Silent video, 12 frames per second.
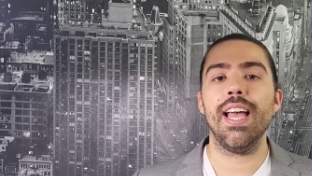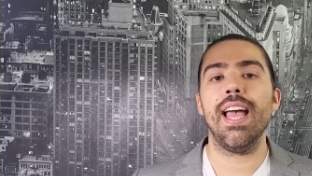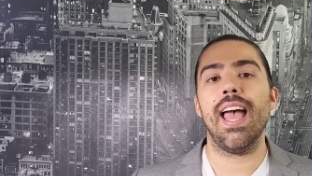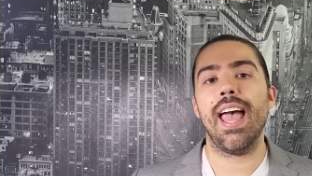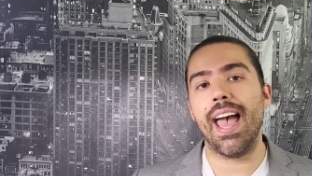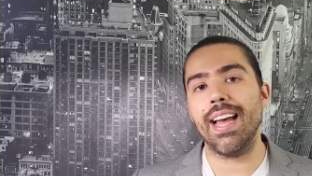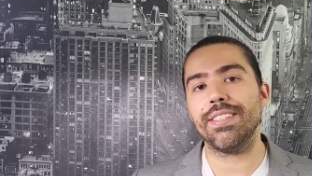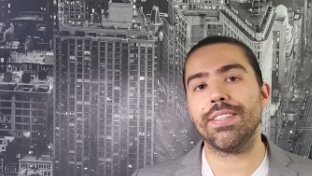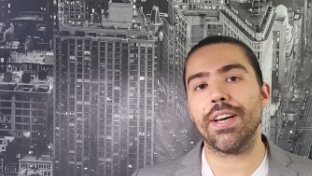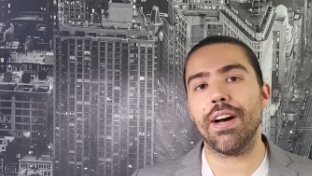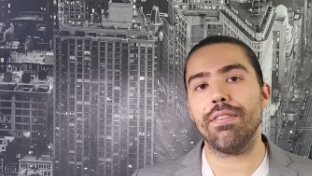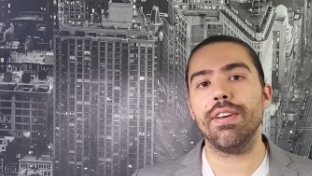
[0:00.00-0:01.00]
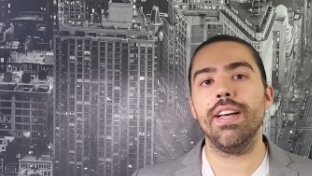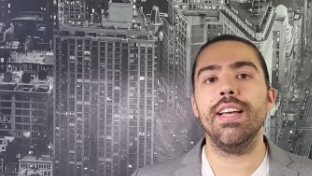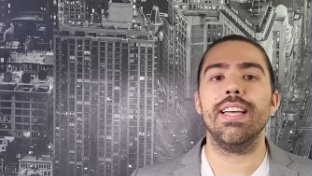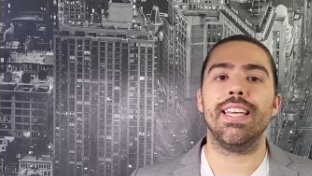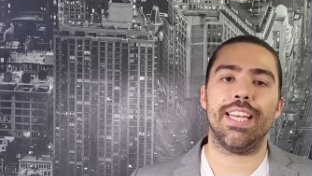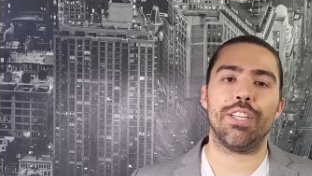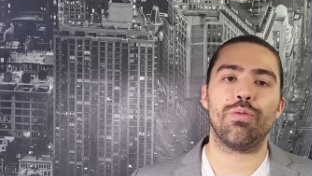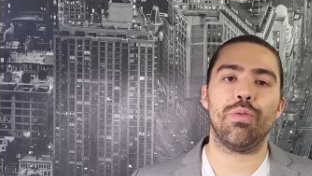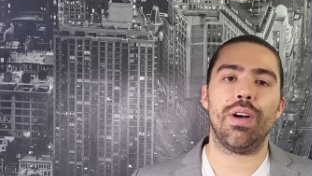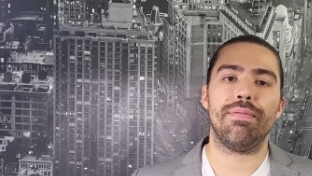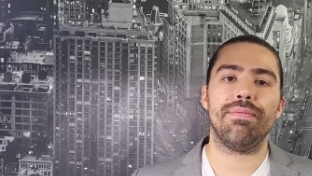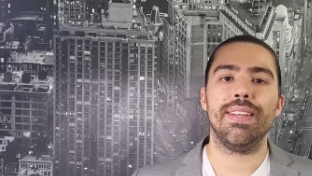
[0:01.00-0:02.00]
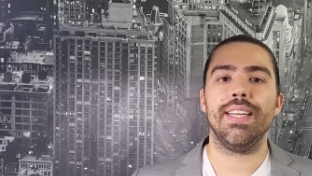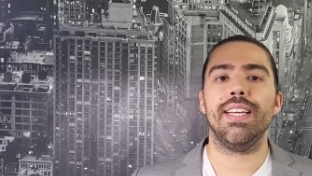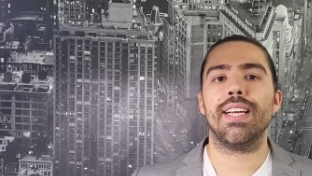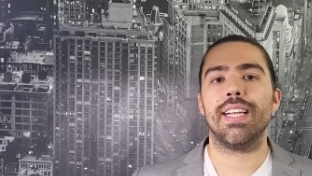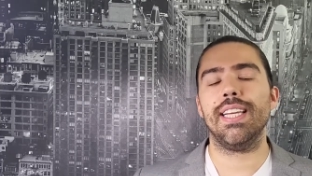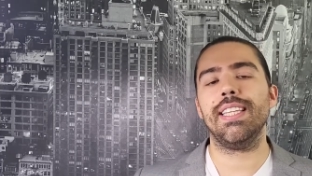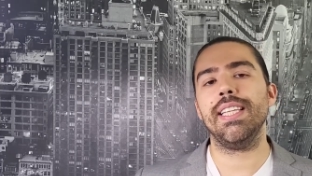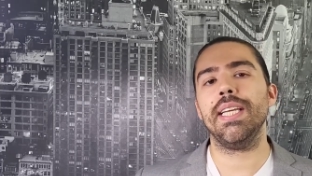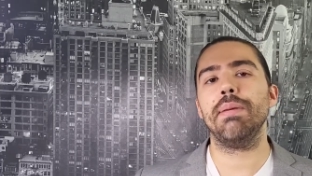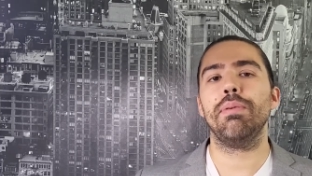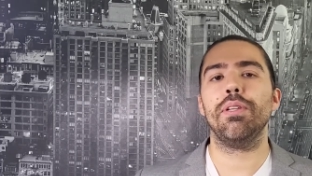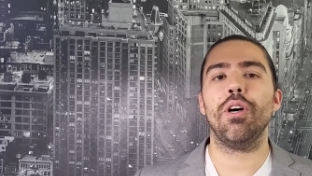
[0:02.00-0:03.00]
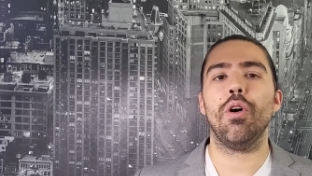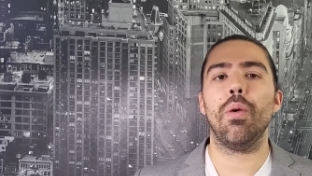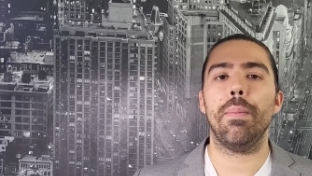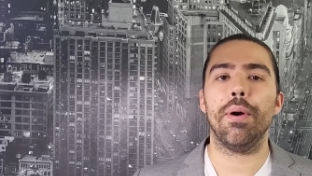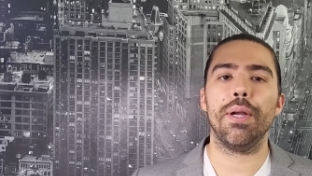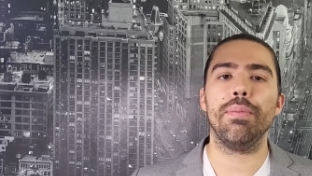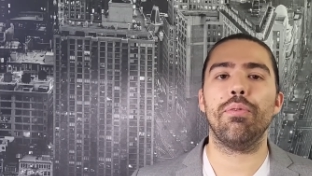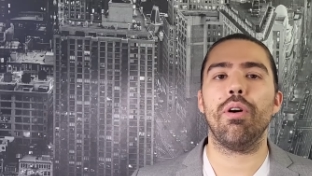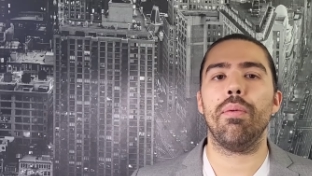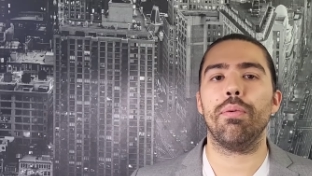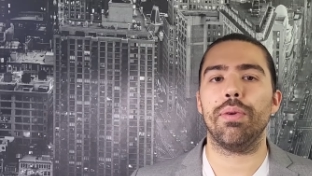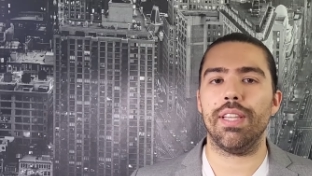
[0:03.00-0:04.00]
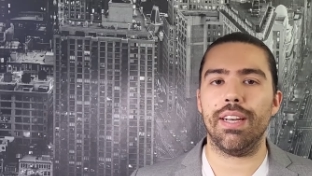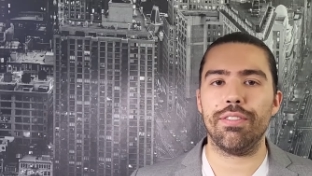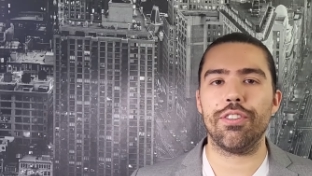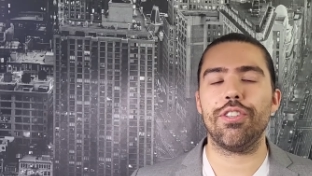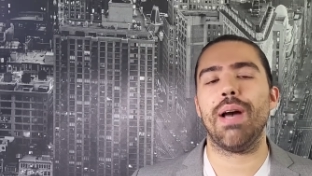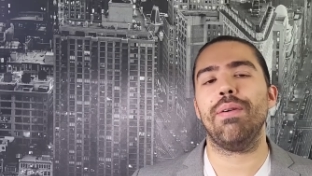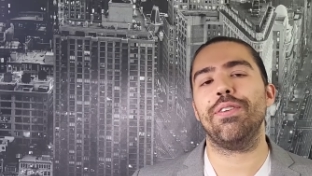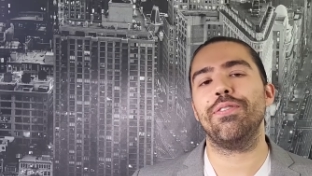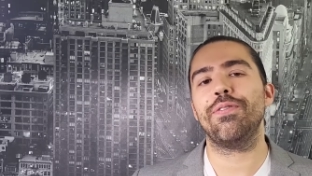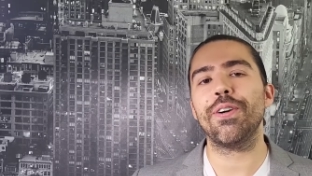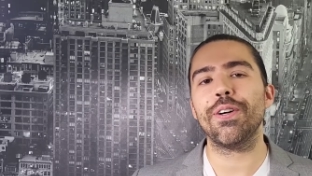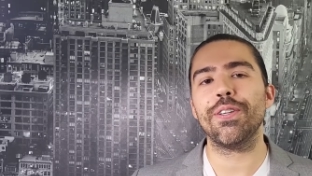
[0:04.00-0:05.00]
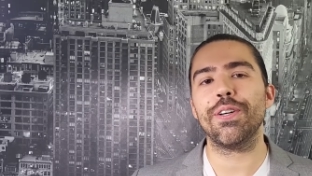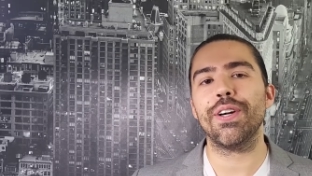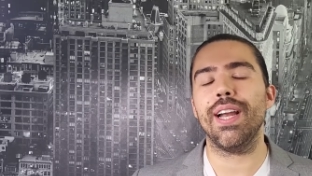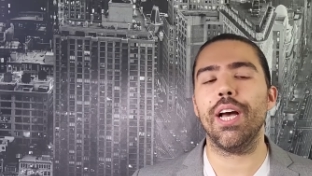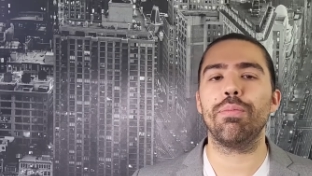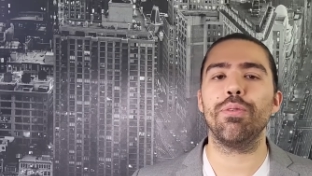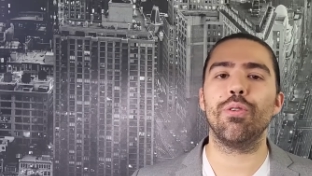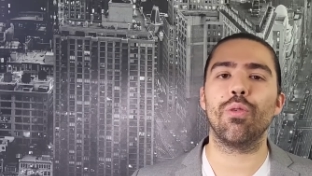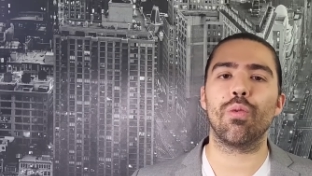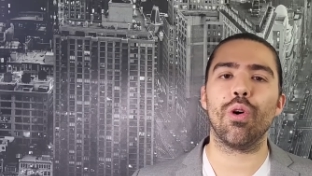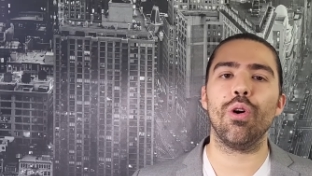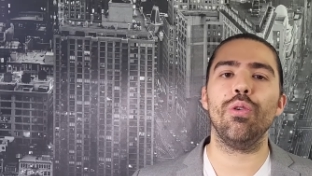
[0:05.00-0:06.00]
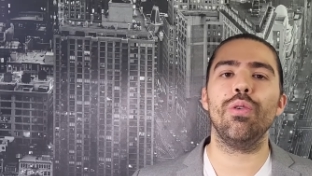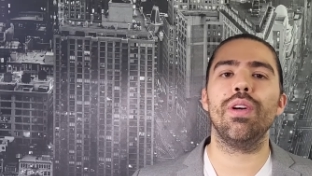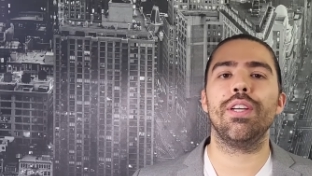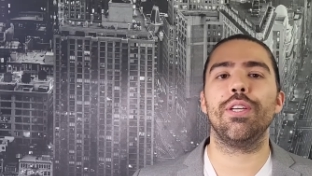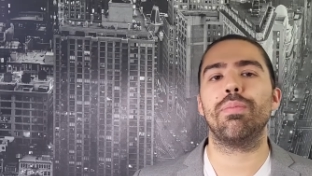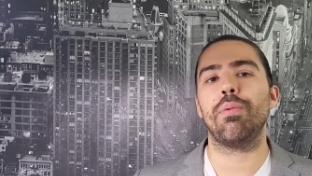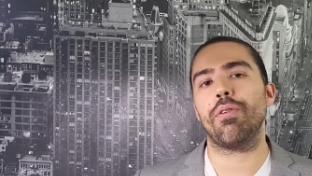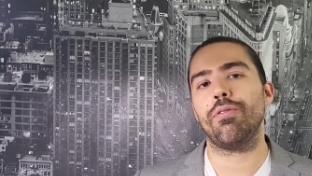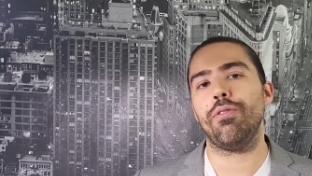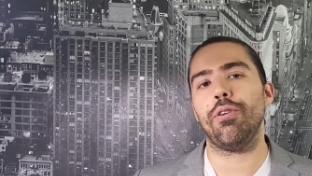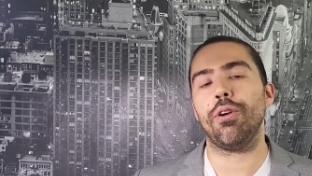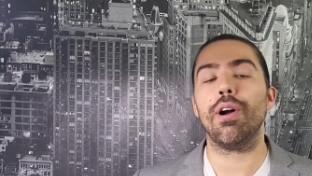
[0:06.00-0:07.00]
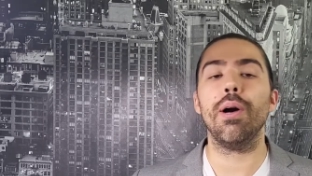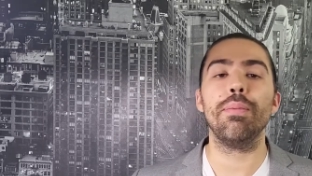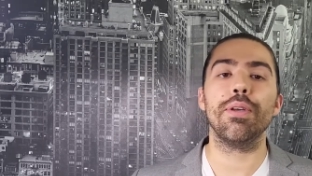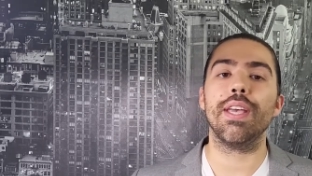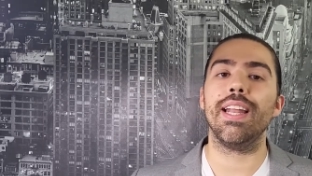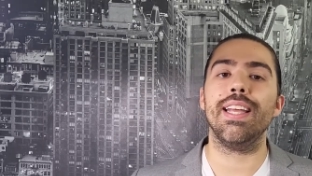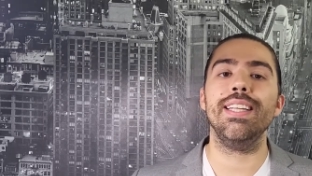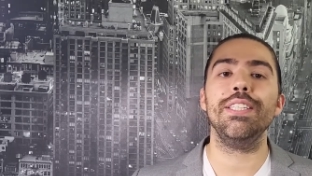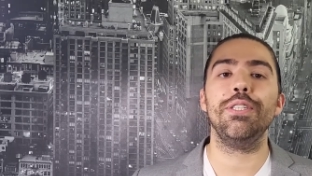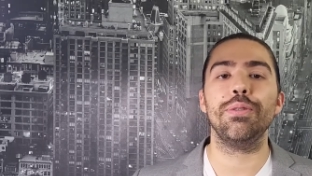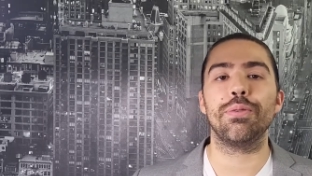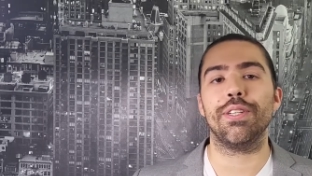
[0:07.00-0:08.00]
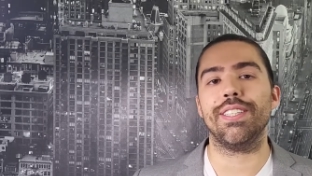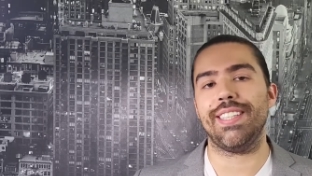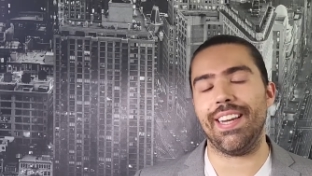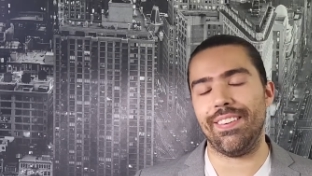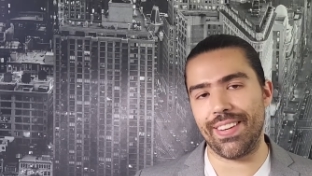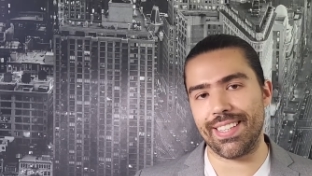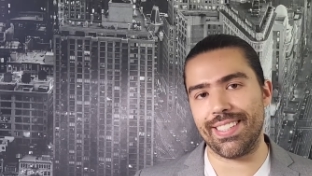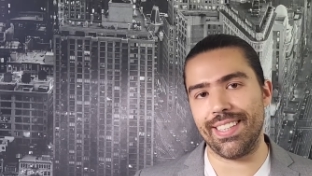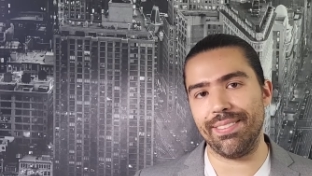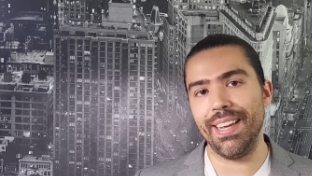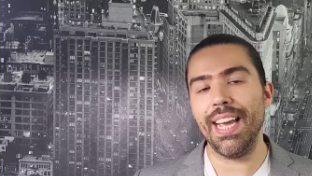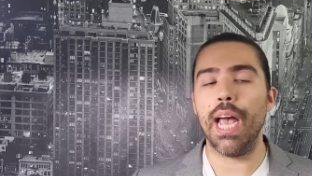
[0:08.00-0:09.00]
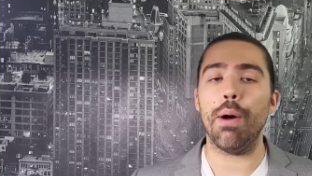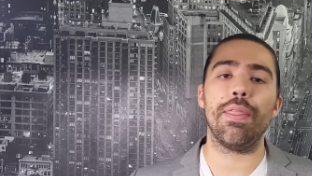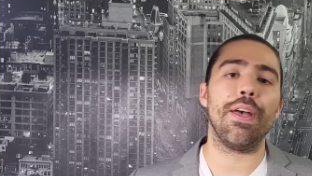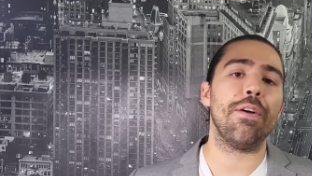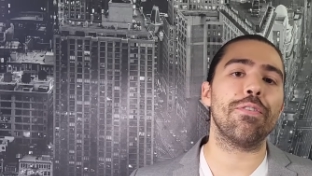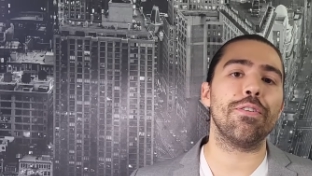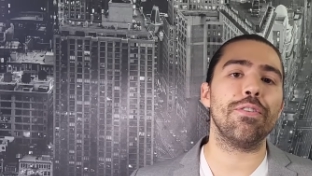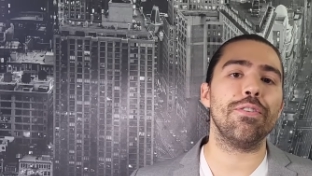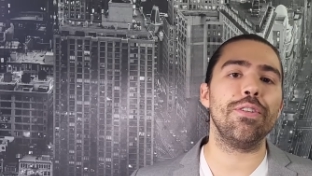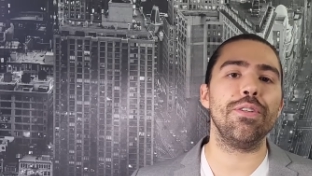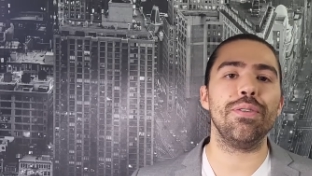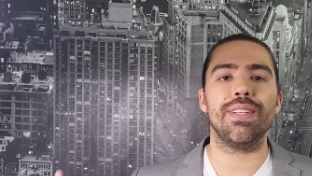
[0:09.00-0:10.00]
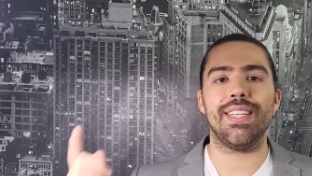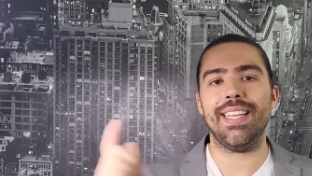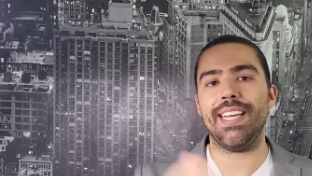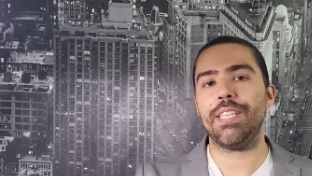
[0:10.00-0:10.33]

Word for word: hands off, guess what? Click the link below, book an appointment. We'd love to chat with you further and help you grow your portfolio or help you get into real estate investing. And without further ado, let's